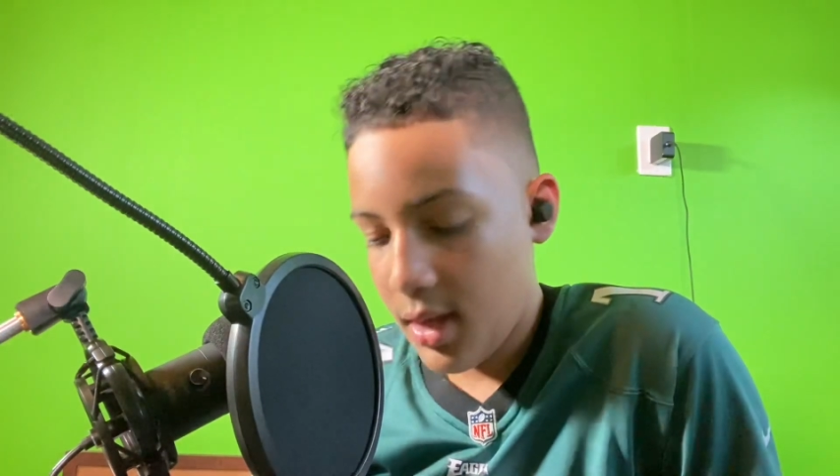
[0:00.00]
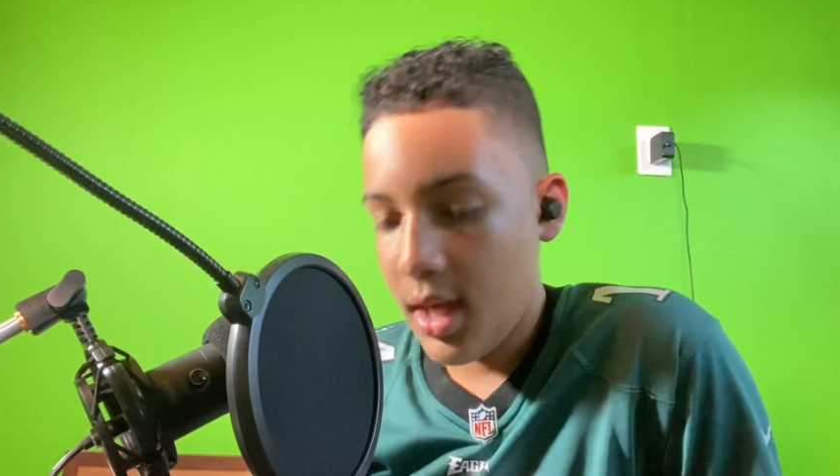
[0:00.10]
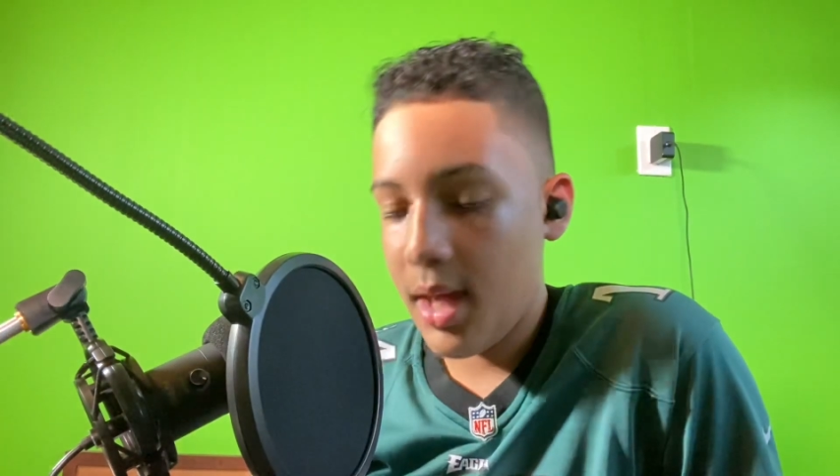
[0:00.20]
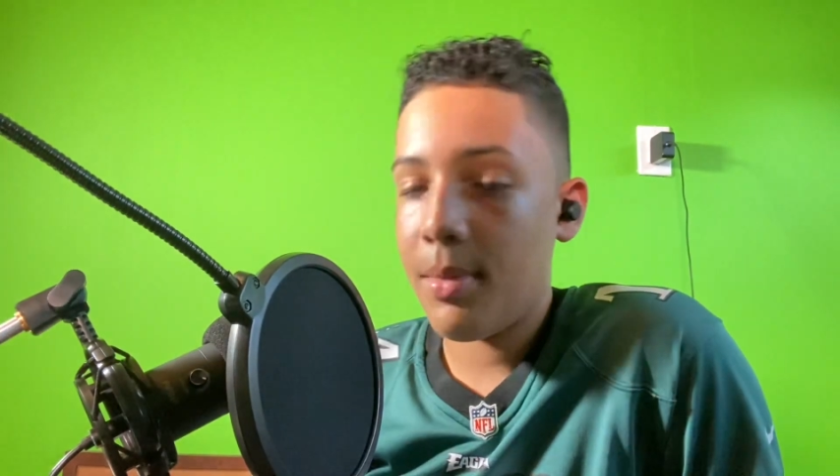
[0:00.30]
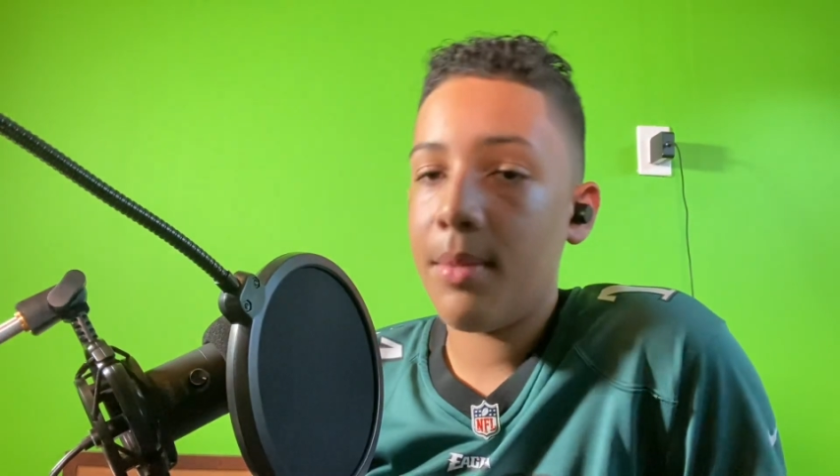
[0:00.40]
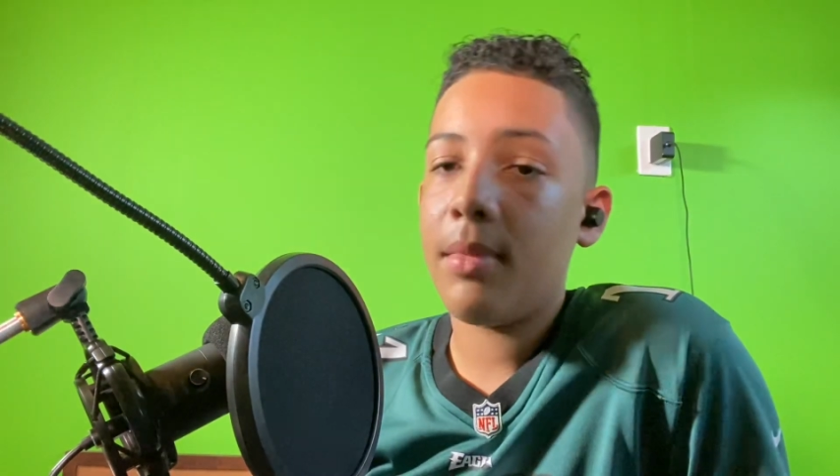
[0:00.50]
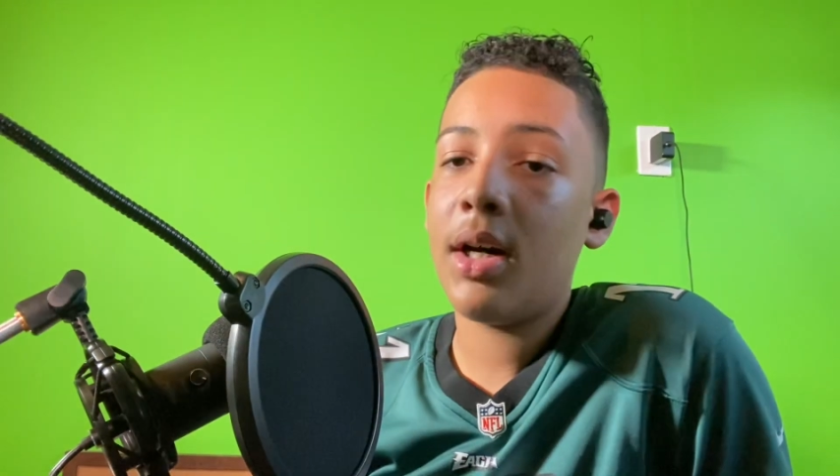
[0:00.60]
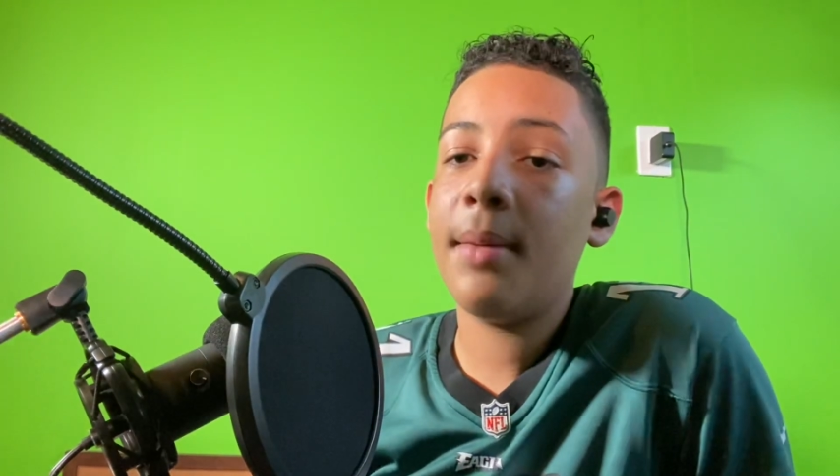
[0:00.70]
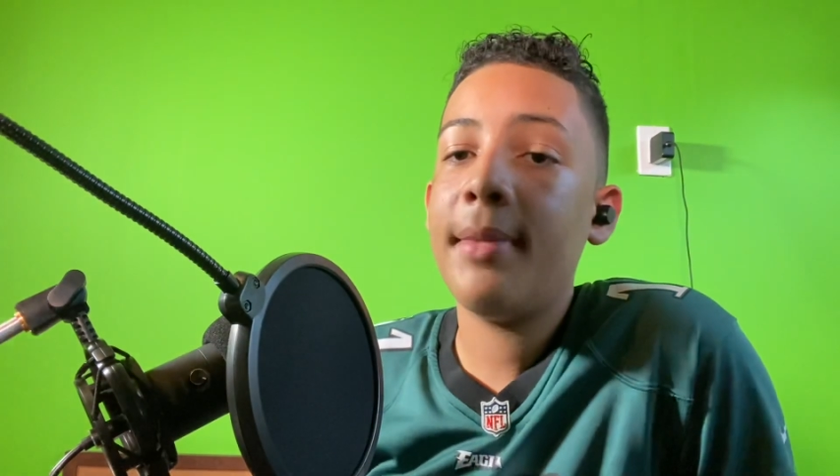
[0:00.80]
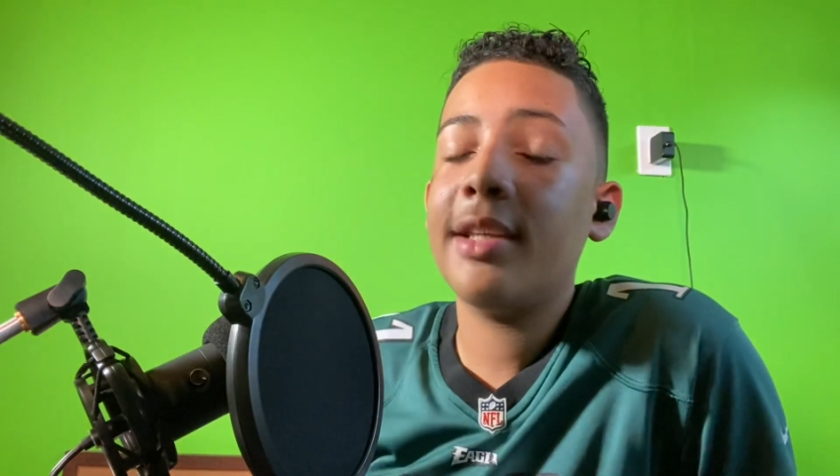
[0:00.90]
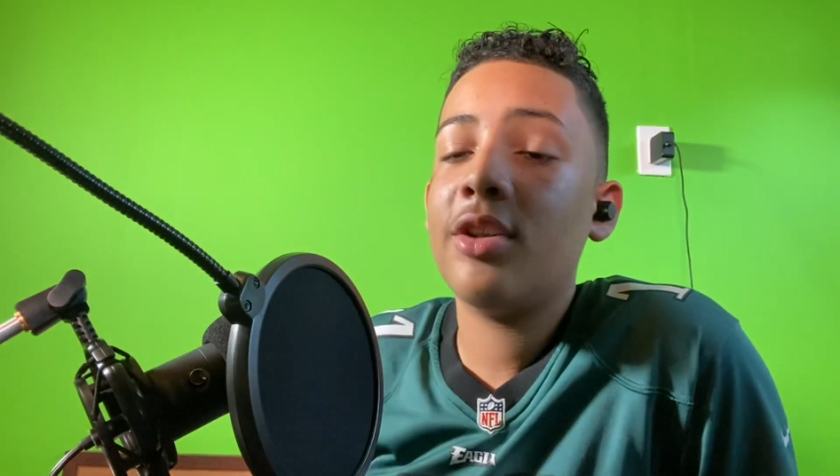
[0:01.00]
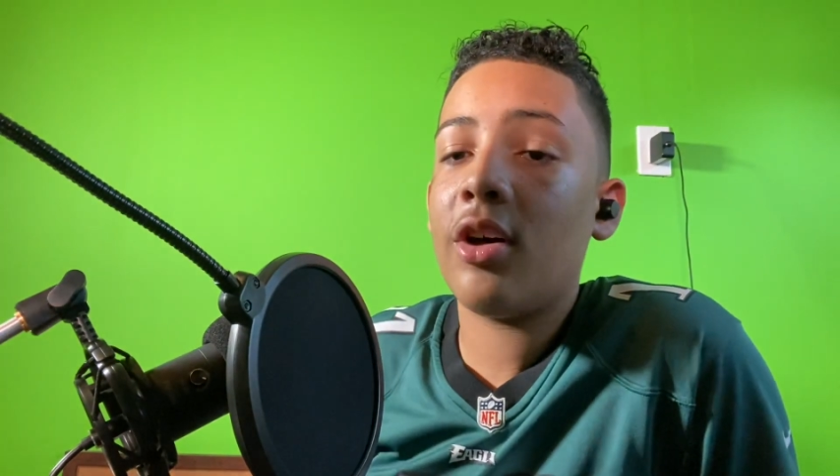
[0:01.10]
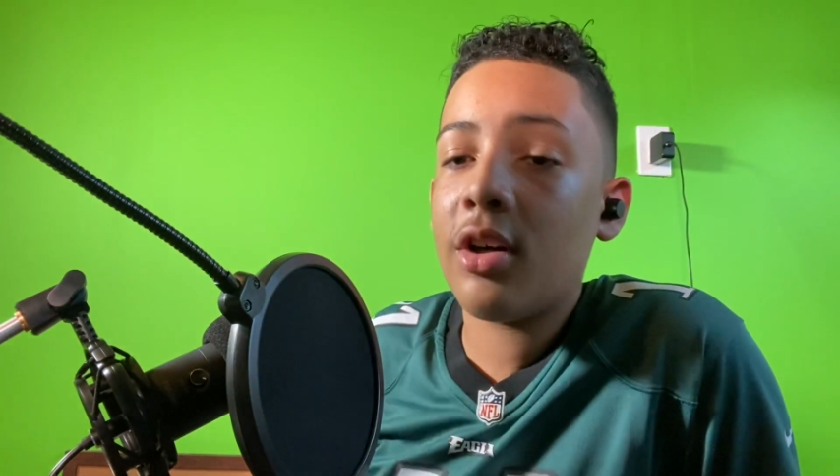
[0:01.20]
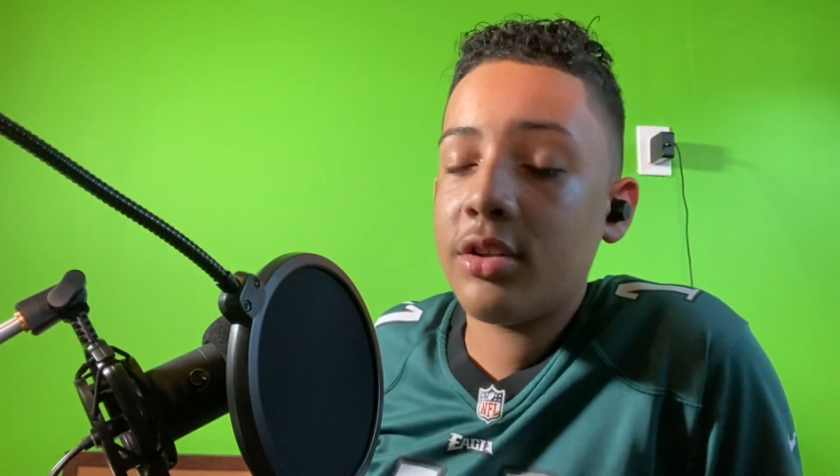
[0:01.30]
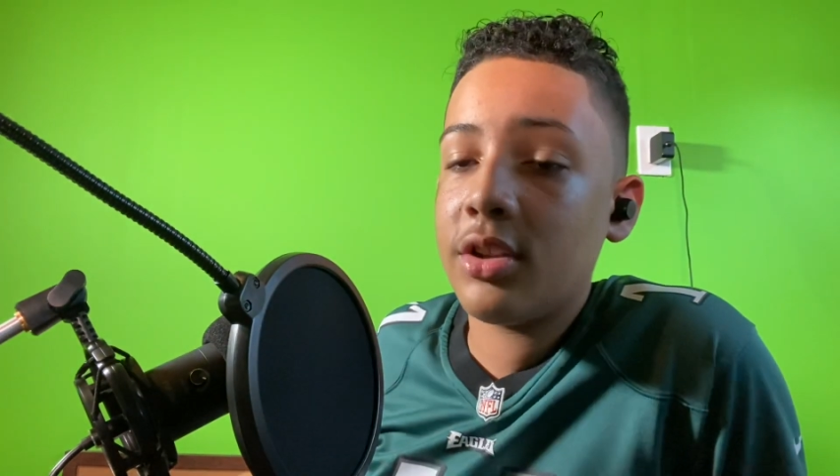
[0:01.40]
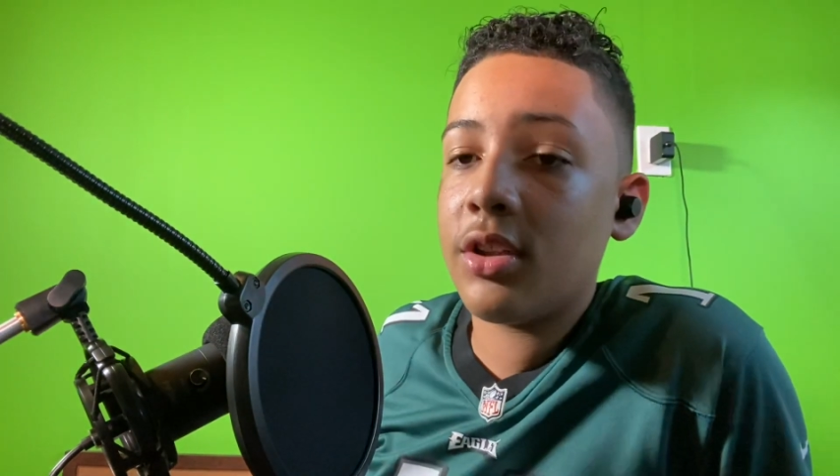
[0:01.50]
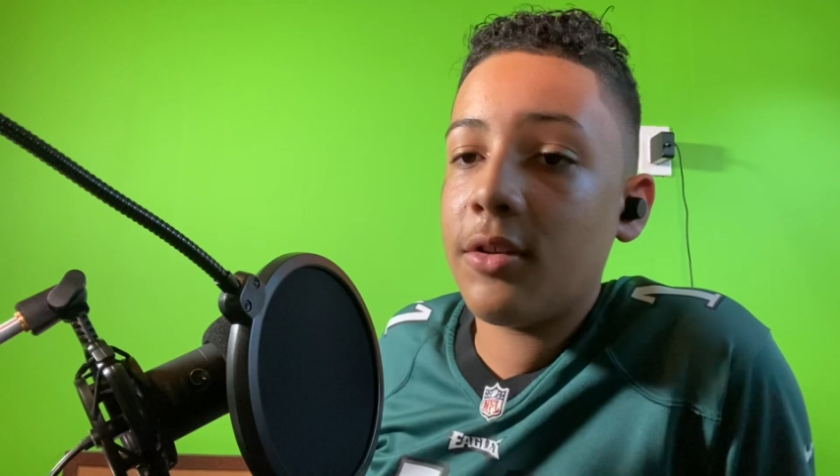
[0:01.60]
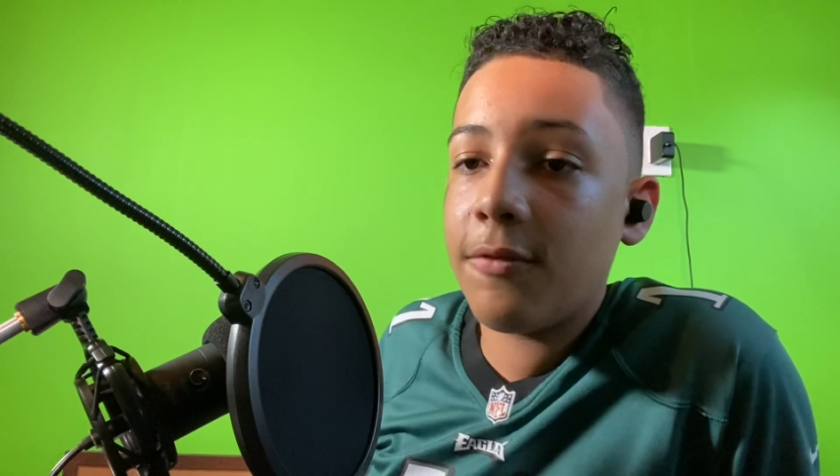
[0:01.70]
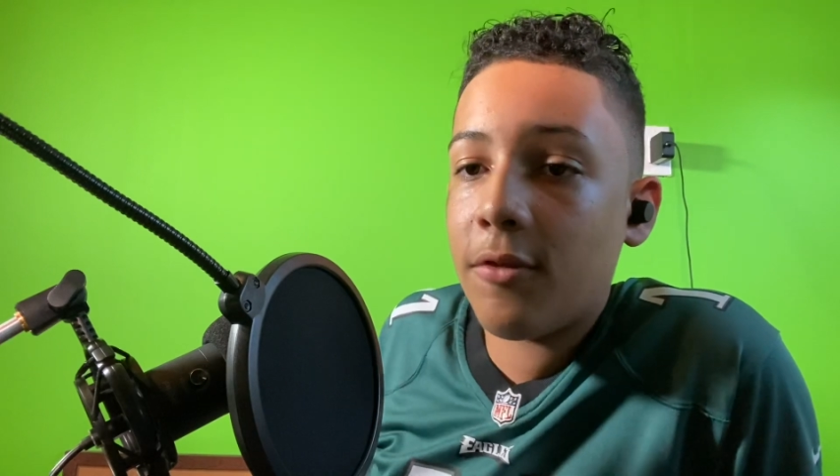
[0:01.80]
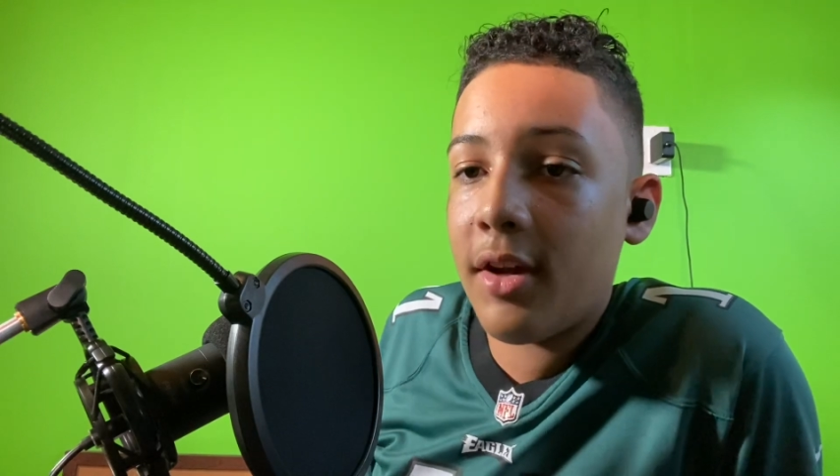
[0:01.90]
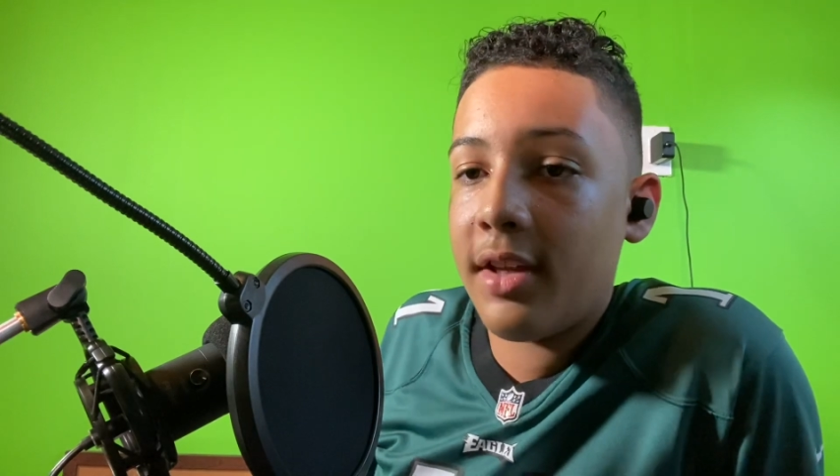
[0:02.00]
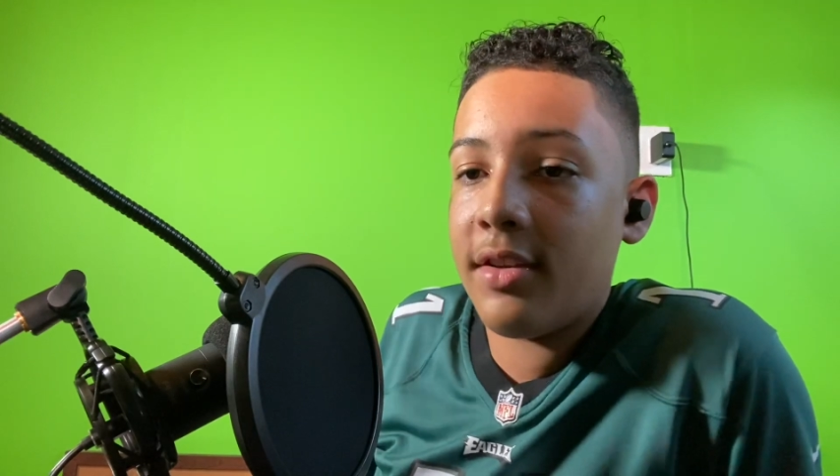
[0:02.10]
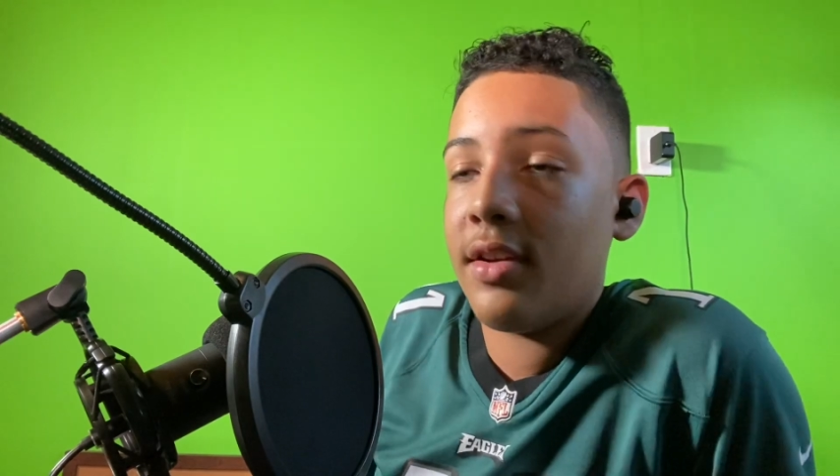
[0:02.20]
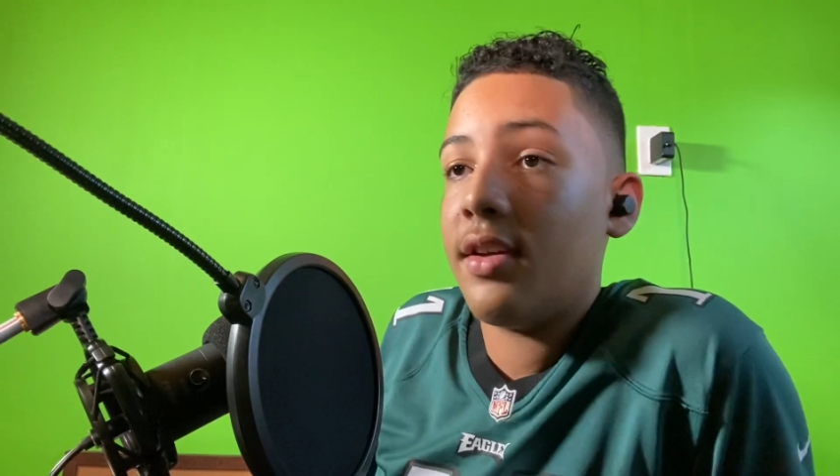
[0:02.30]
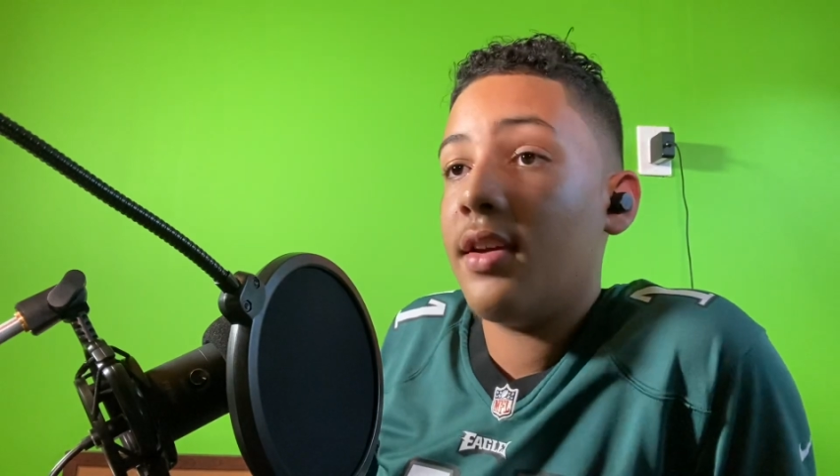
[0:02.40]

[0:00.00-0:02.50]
And my mom had talked to her friend